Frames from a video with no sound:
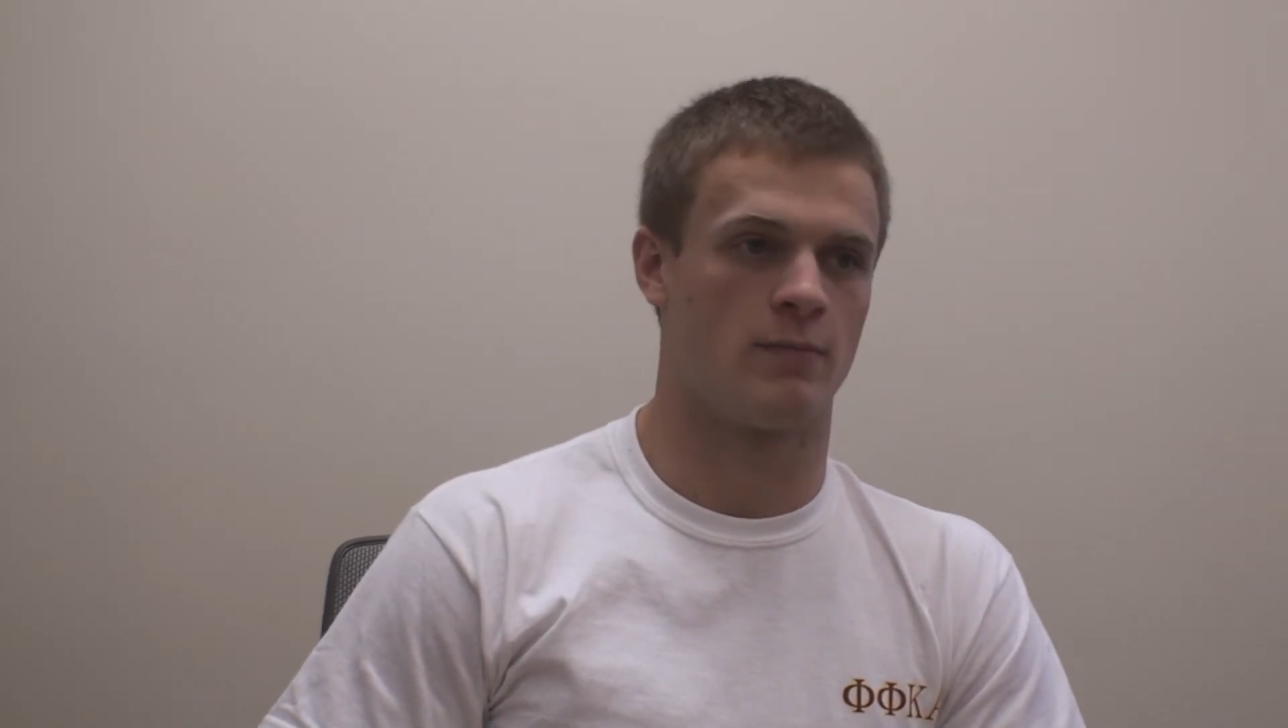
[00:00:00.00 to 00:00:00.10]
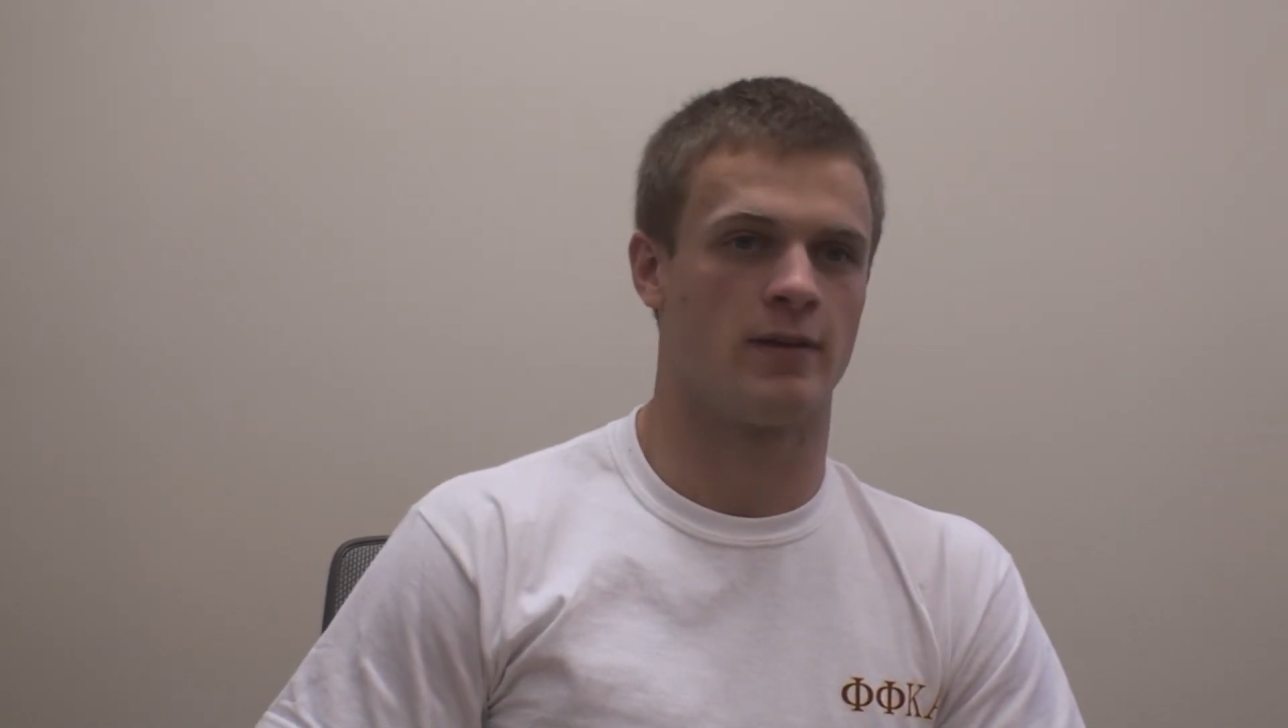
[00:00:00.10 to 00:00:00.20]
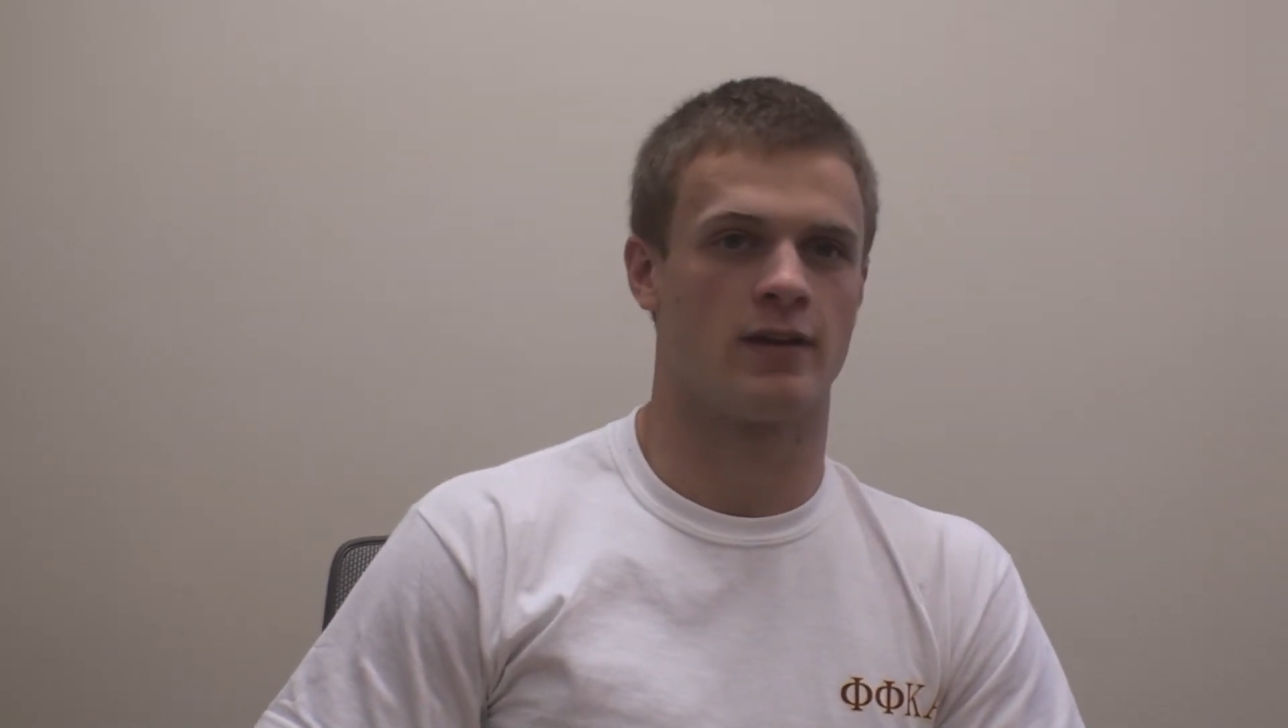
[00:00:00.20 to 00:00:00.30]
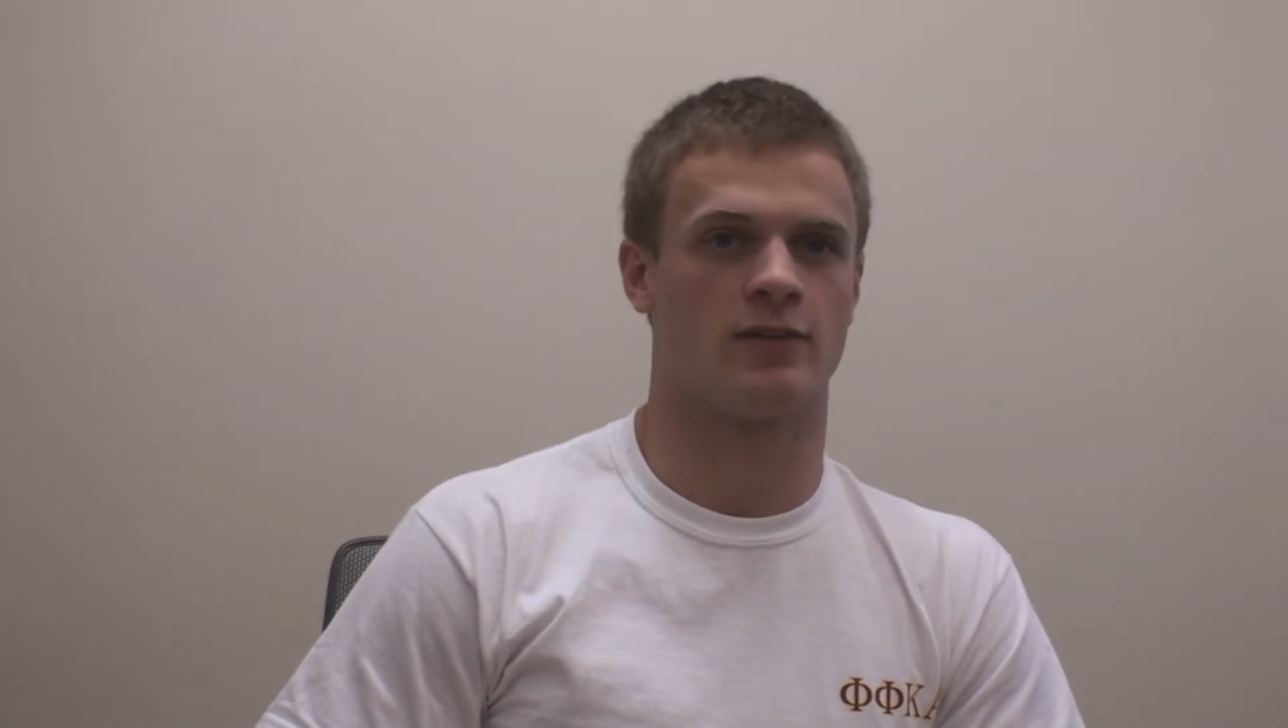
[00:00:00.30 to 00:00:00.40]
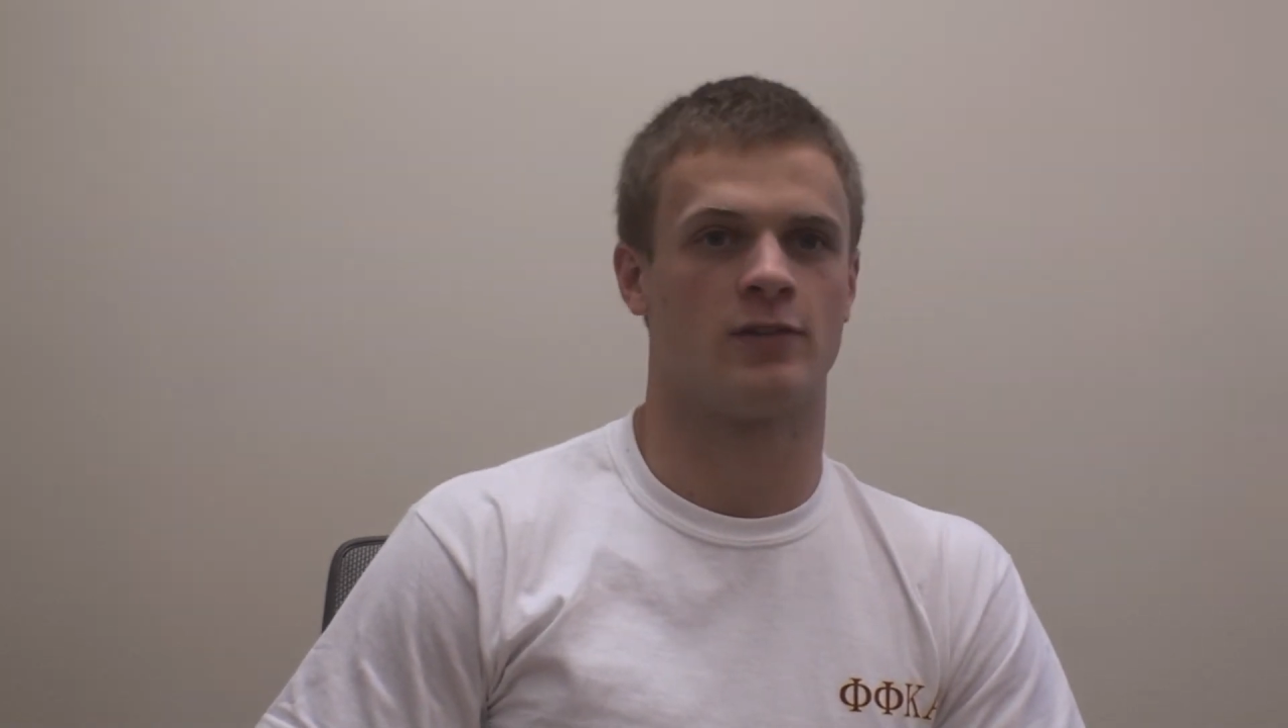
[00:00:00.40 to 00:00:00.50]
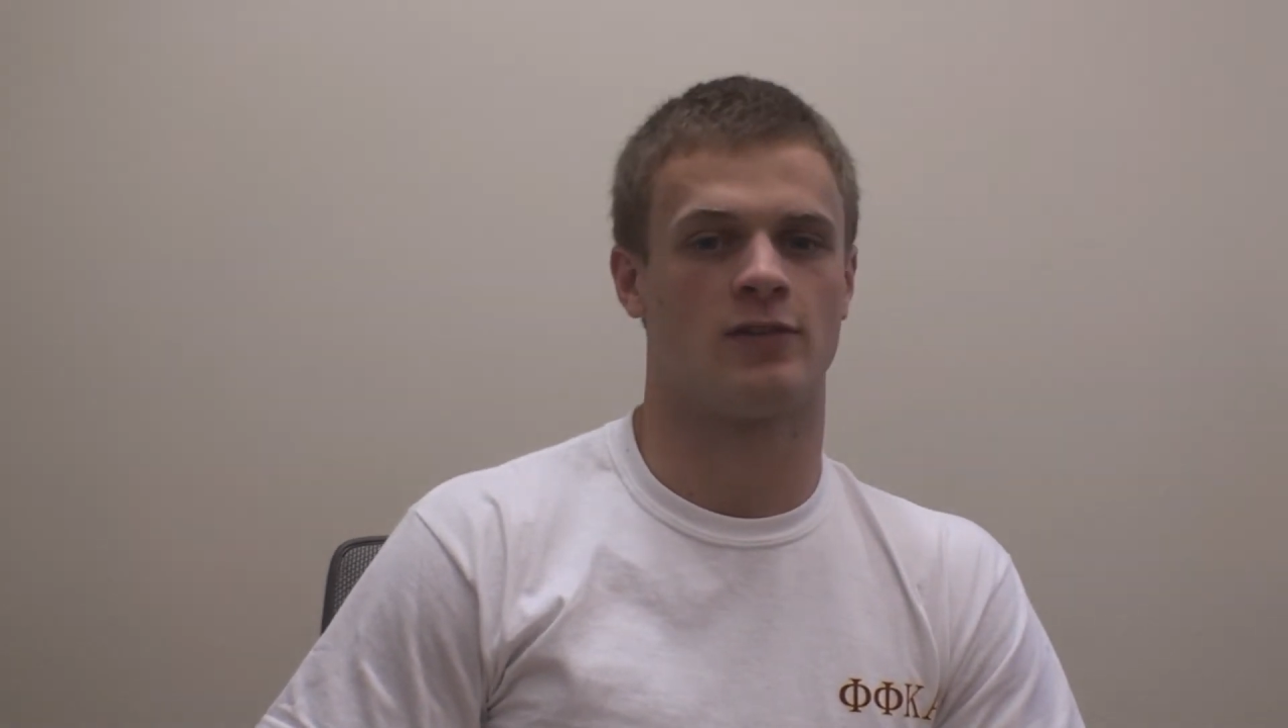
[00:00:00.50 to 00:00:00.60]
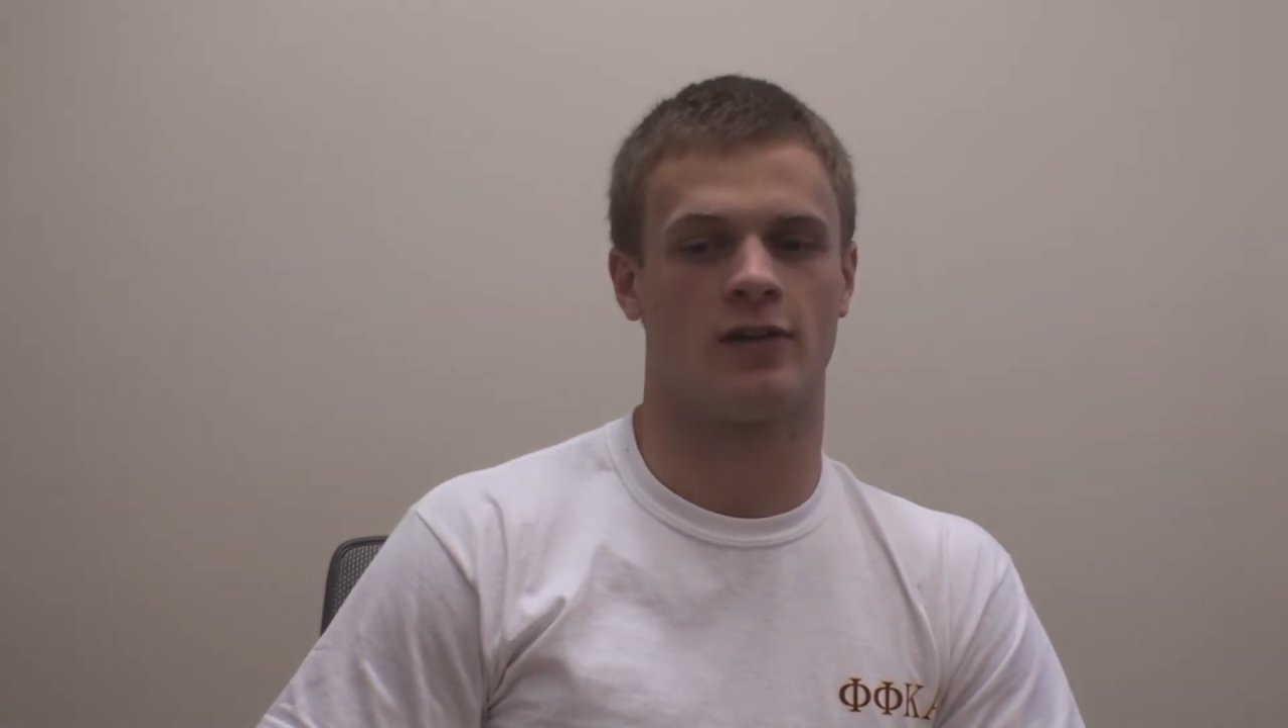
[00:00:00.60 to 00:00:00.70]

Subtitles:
of the big issues.